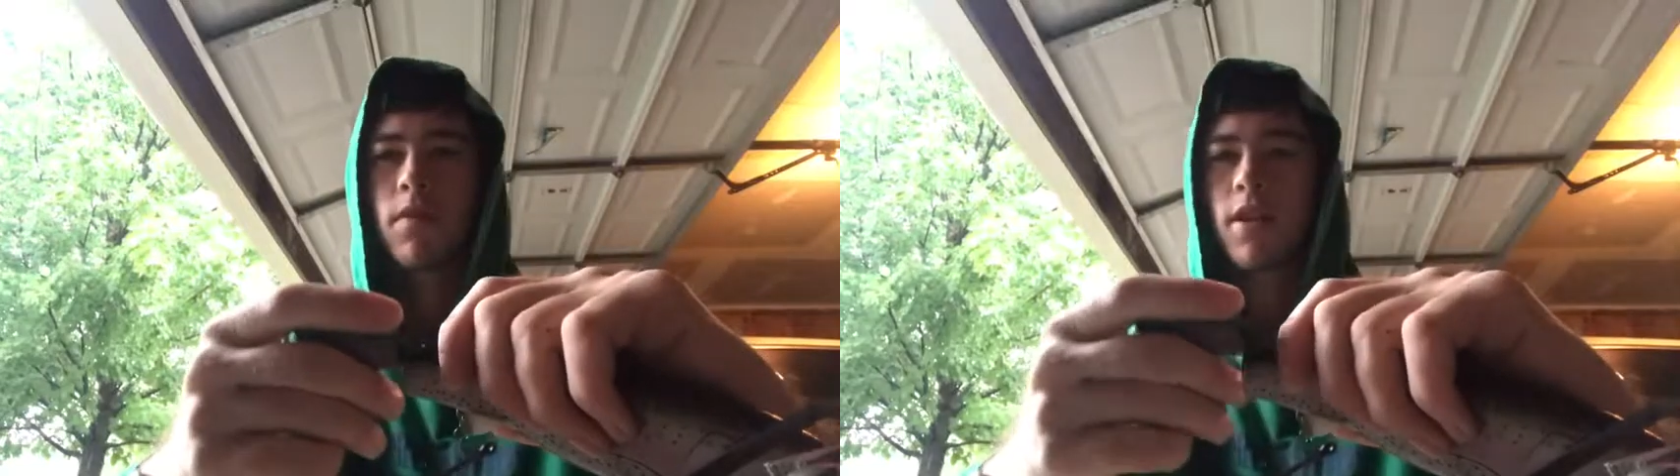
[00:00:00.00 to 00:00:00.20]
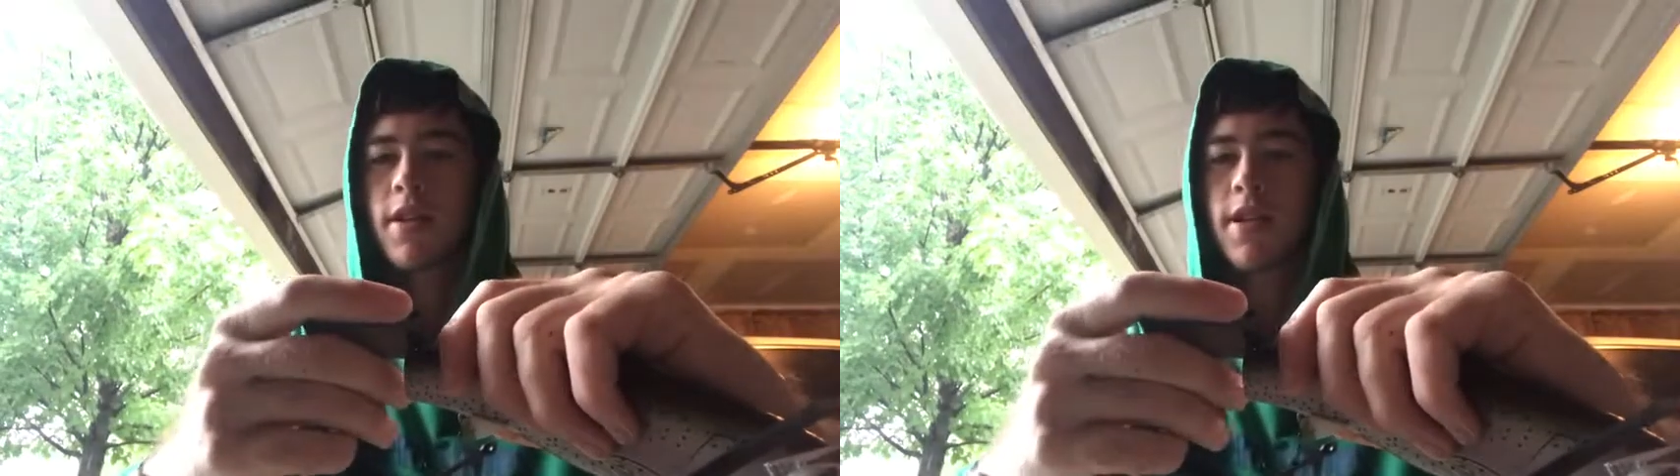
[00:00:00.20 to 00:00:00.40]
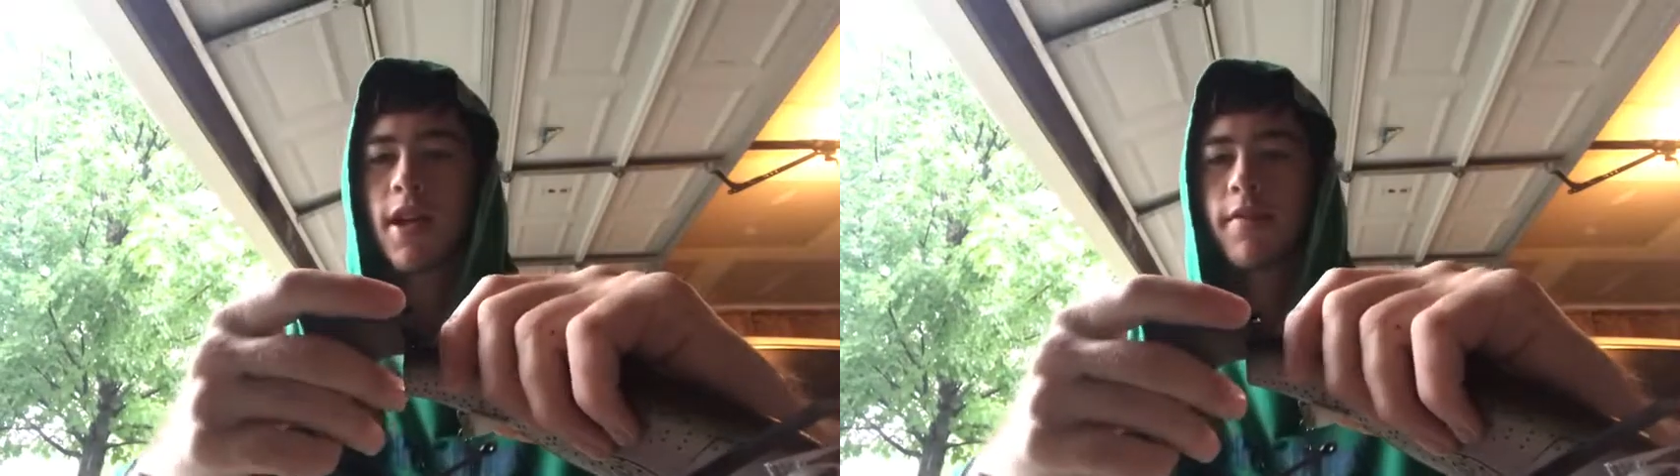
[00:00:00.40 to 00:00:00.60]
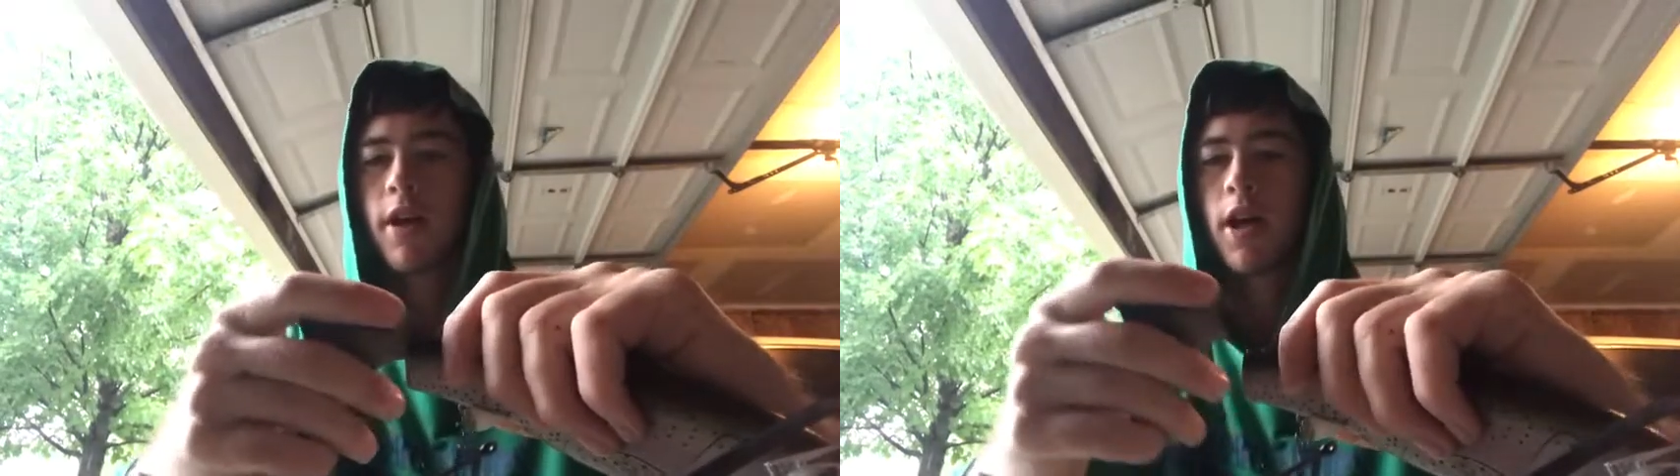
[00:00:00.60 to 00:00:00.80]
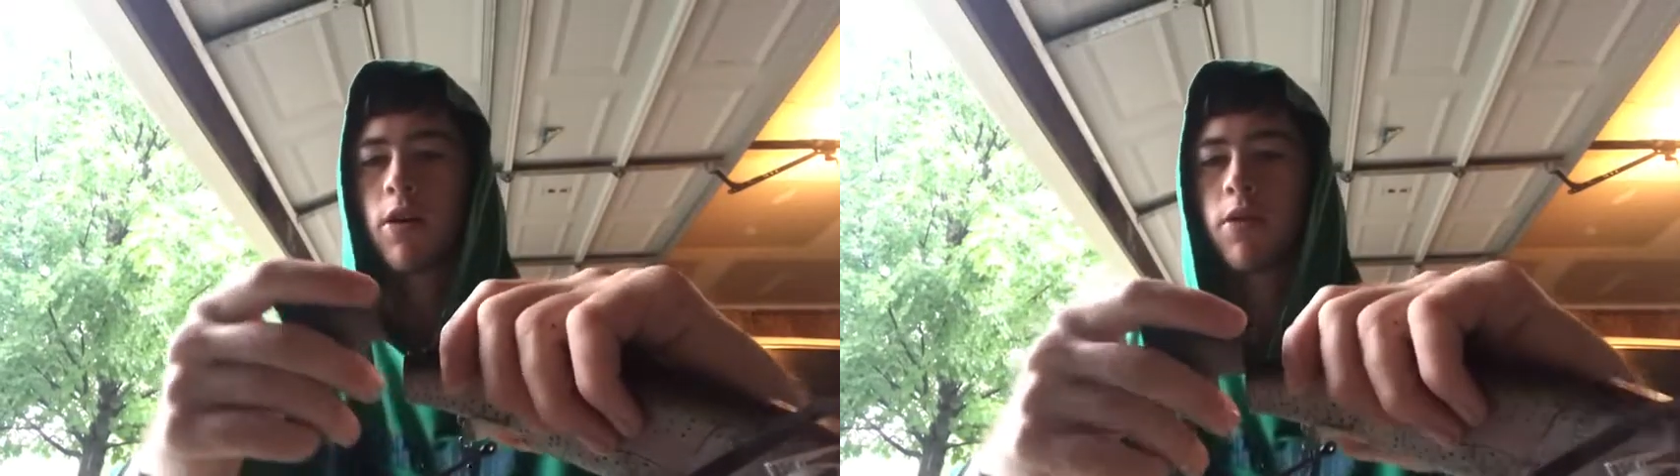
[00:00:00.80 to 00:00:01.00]
it's kind of an
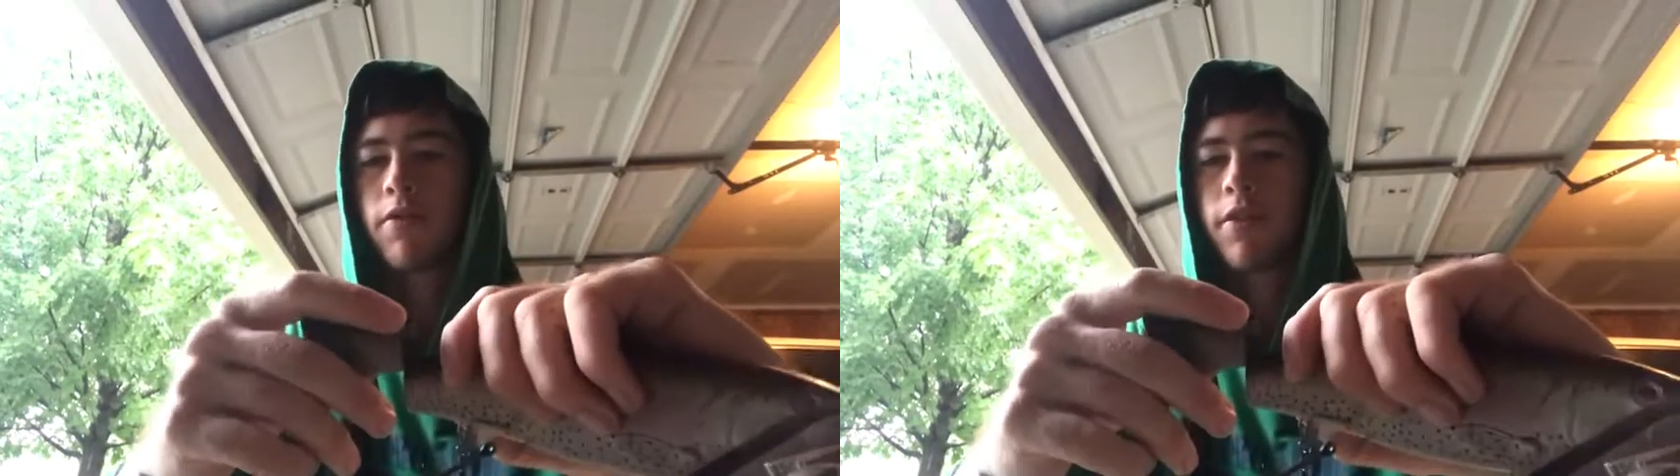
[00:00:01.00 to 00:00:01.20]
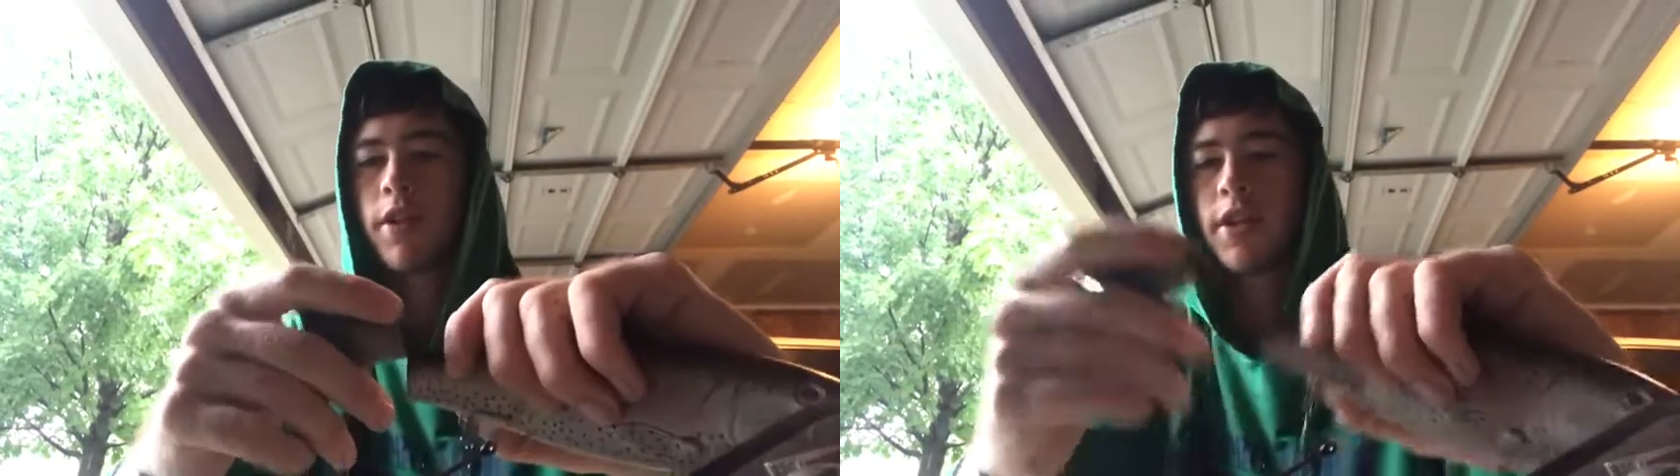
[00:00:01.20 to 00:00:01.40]
awkward fit.